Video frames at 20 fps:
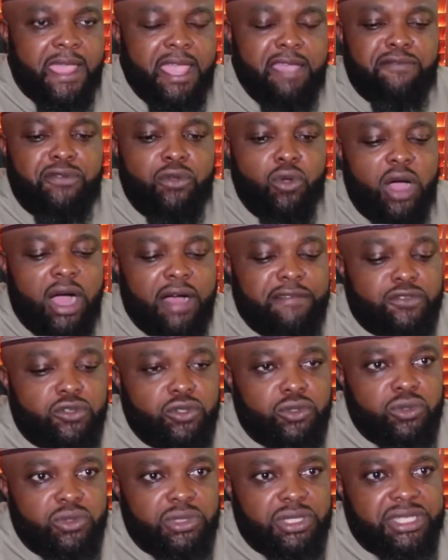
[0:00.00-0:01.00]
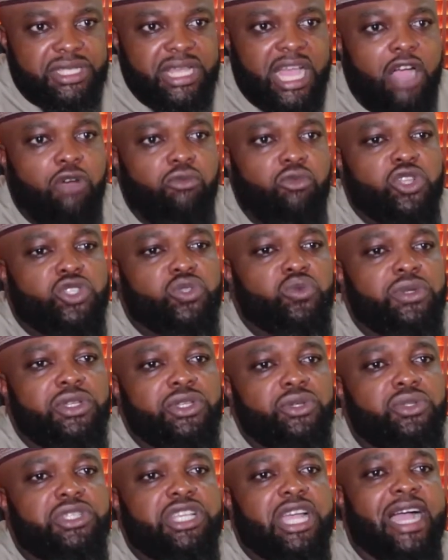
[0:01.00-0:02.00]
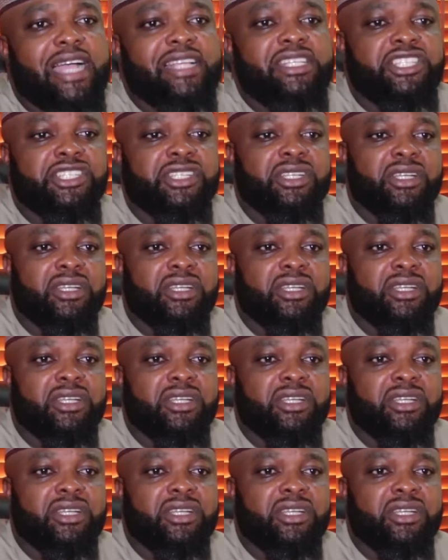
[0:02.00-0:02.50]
If you have to do this, how much will you charge